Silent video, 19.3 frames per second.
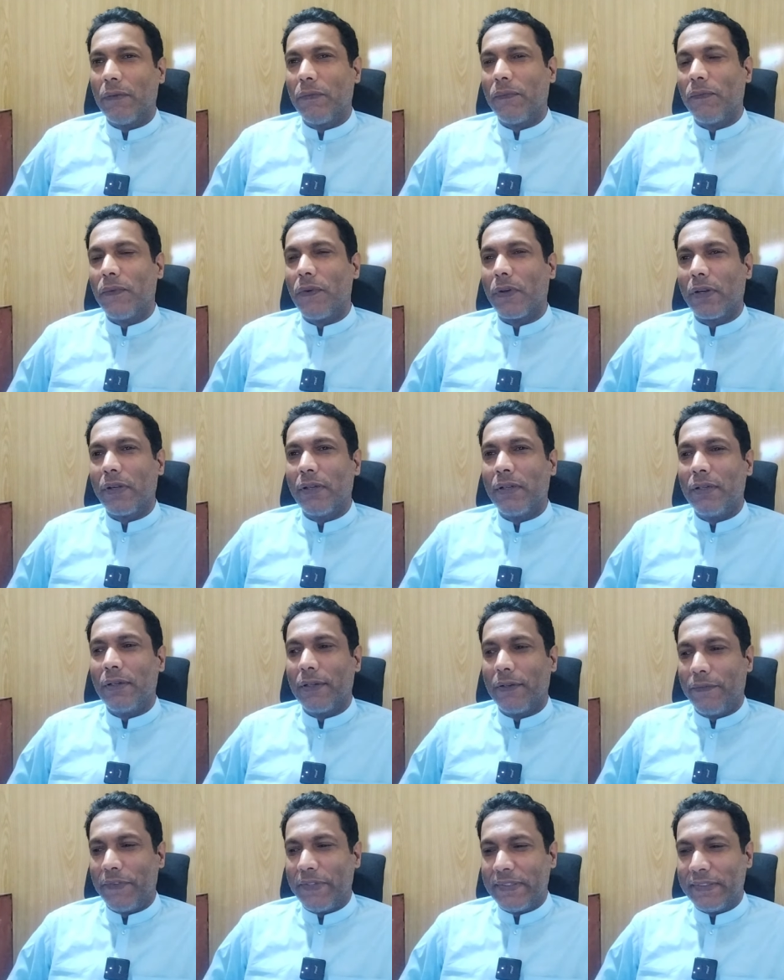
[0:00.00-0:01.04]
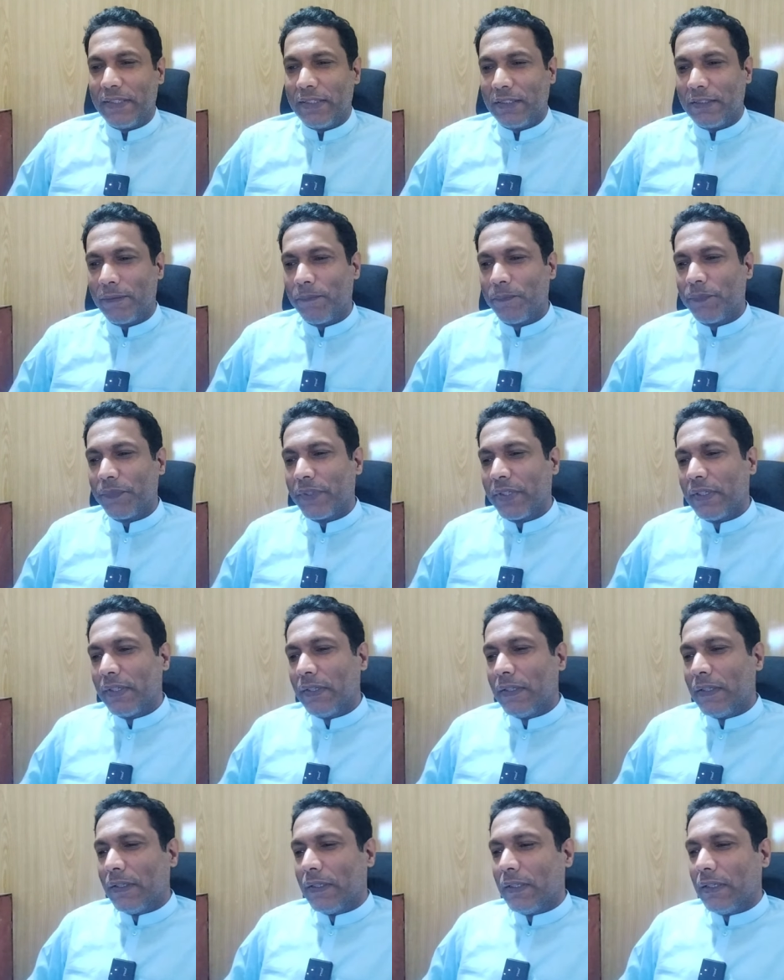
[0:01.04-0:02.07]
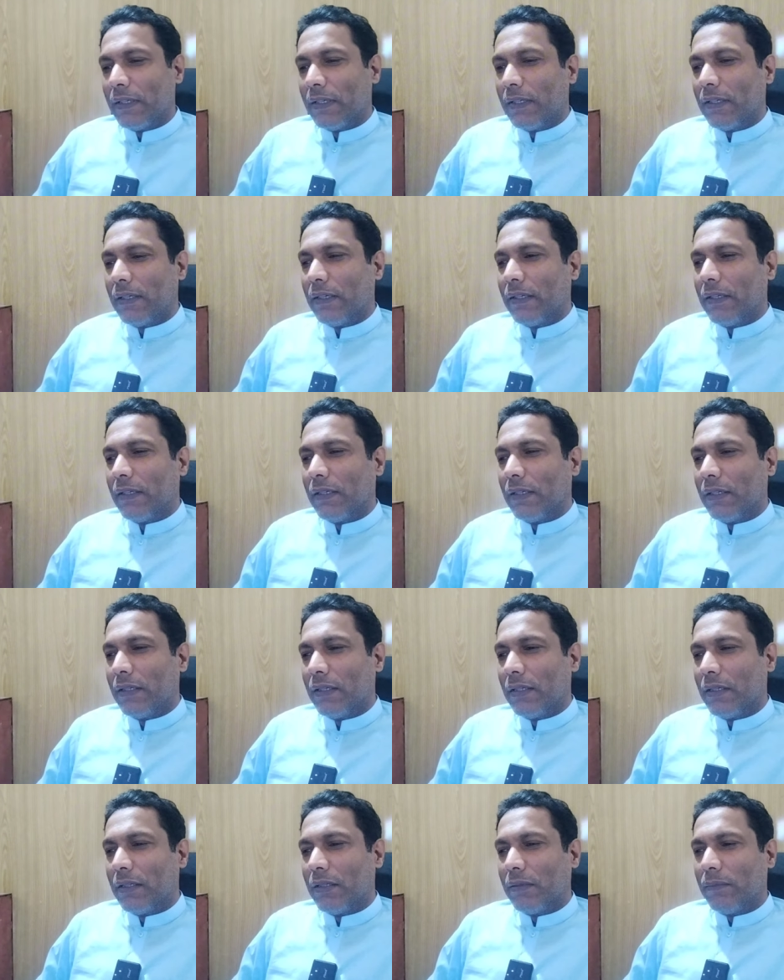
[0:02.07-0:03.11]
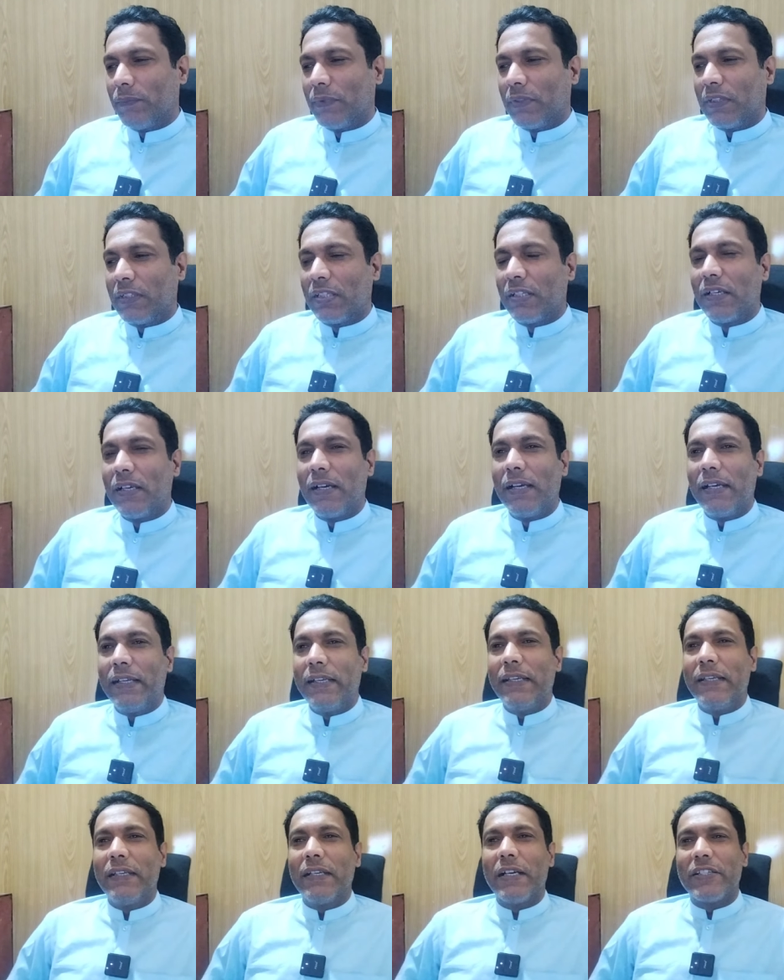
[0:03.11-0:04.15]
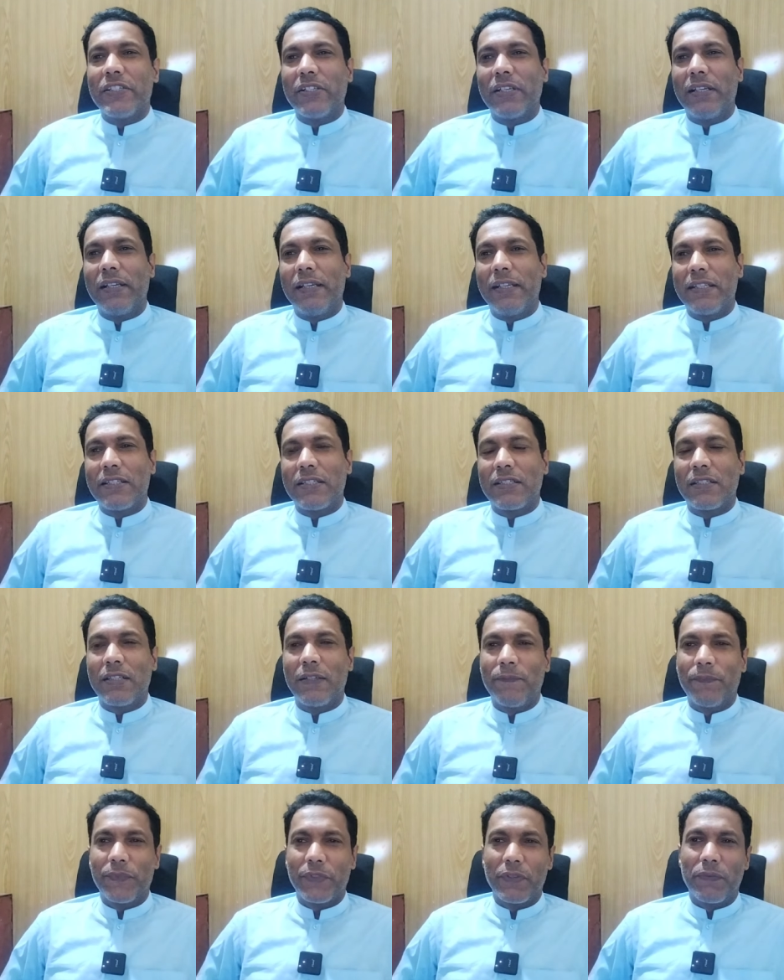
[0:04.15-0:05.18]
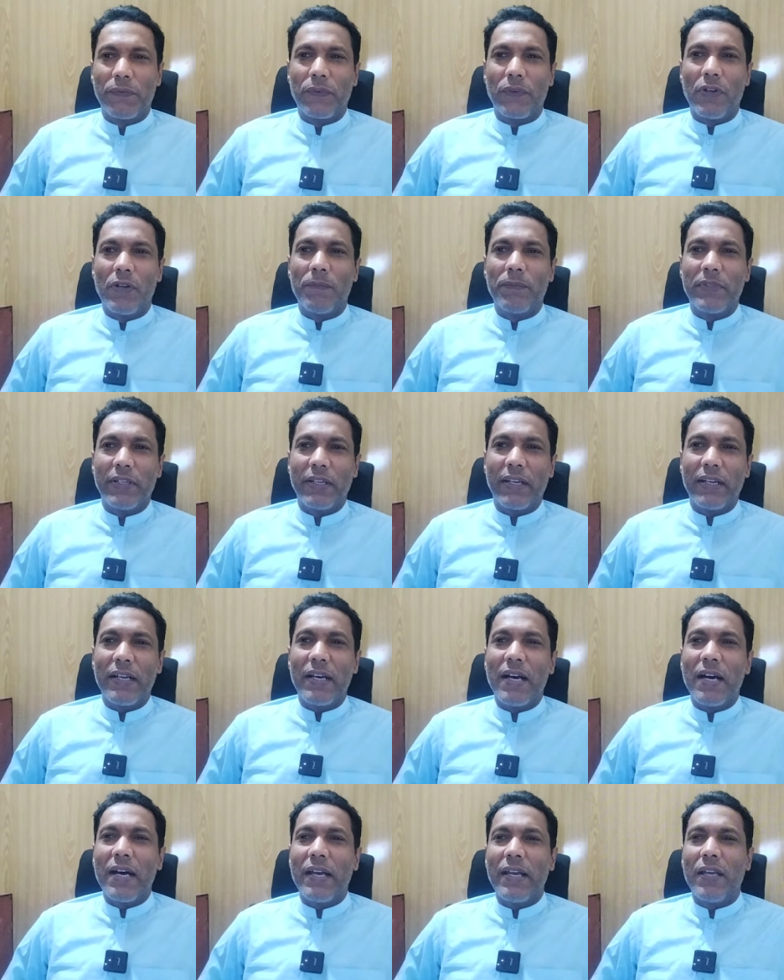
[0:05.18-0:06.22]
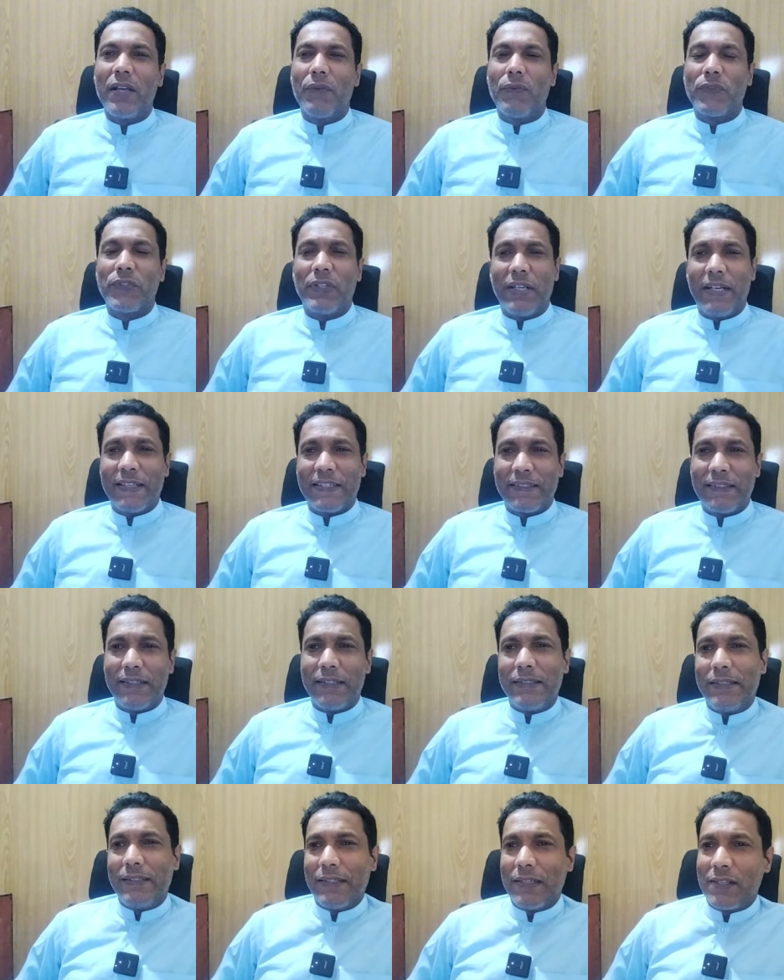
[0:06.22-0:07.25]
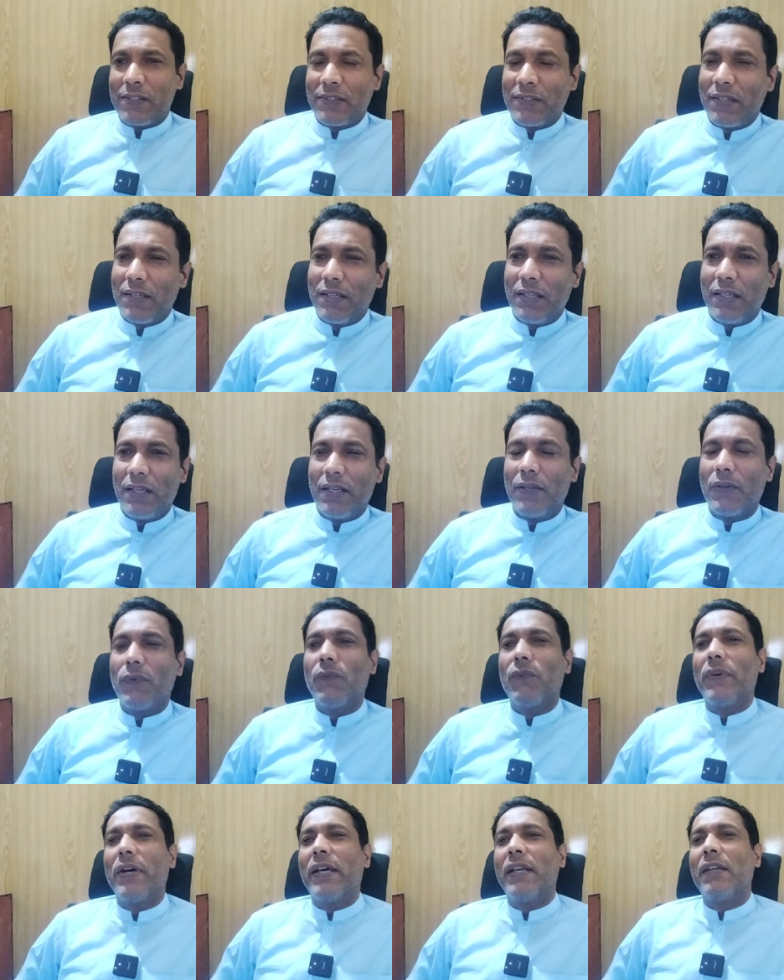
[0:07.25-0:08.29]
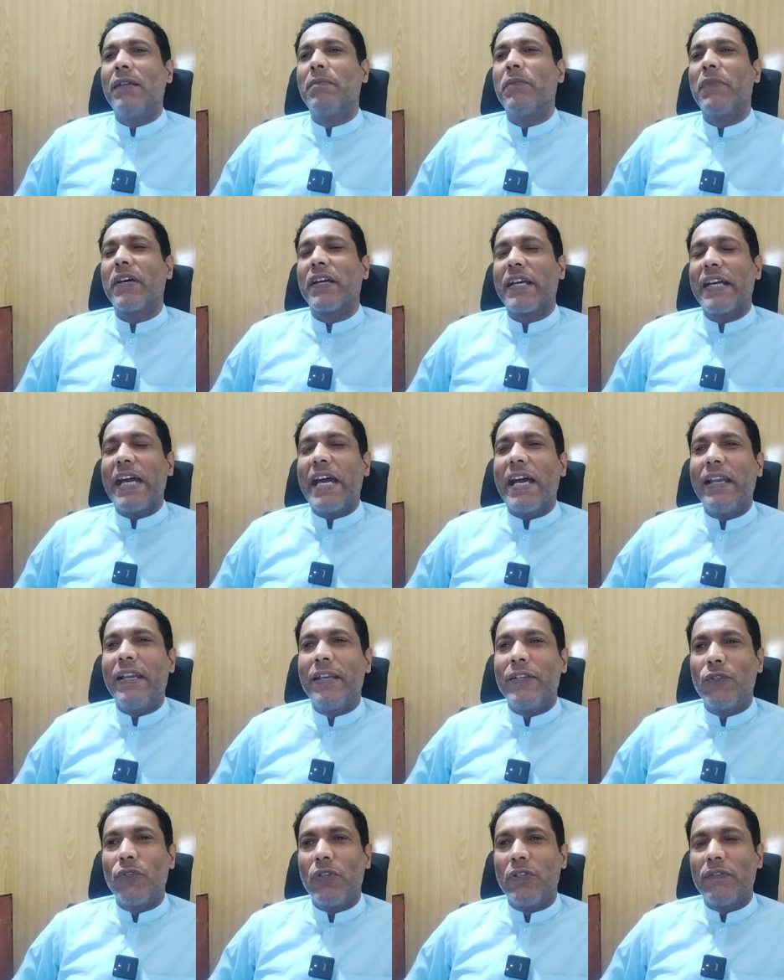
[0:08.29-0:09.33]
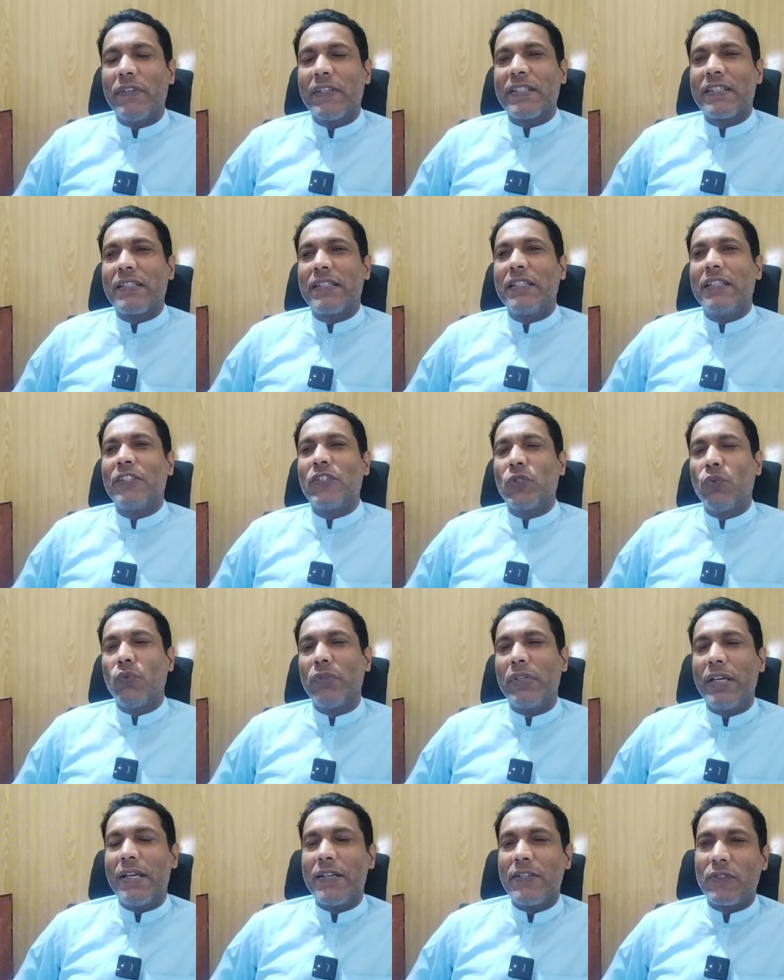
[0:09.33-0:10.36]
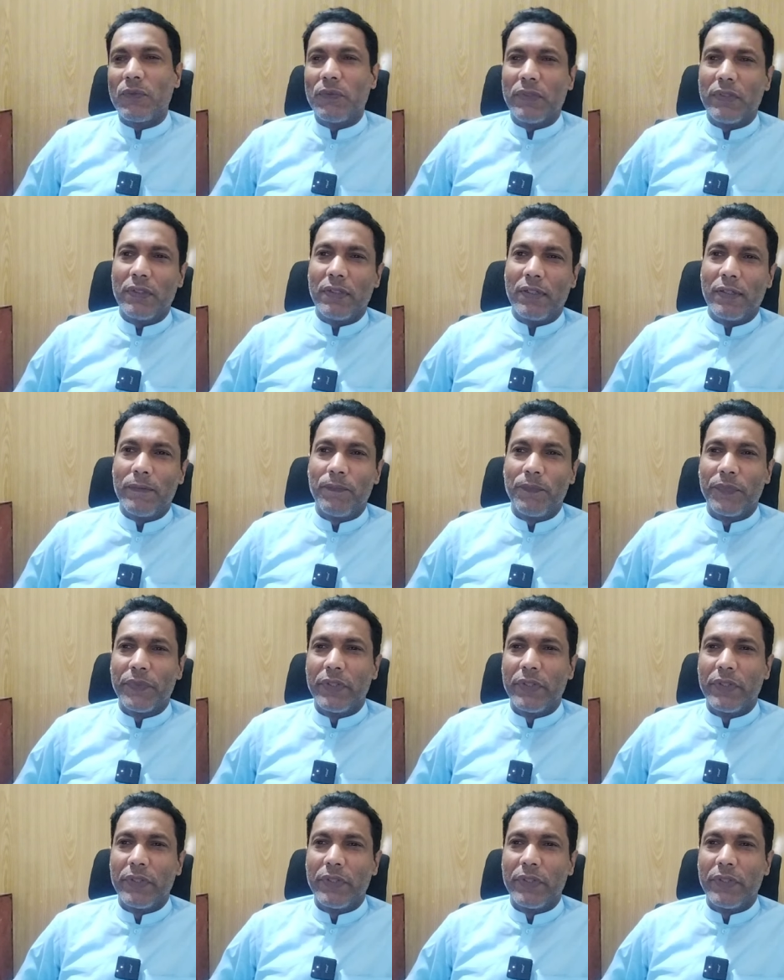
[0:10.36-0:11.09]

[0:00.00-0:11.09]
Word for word: a foreign visit. Uh, thirdly, a journalist from Tigray was arrested yesterday when Mekelle University students were